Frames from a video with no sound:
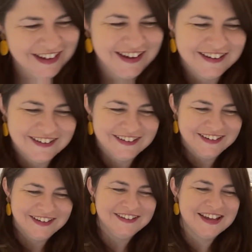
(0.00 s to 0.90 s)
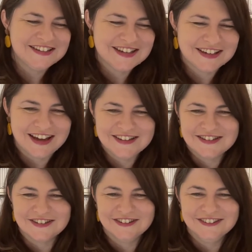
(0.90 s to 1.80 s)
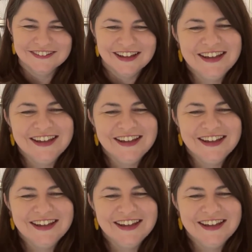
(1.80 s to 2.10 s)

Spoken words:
Oh, that's okay, Sue.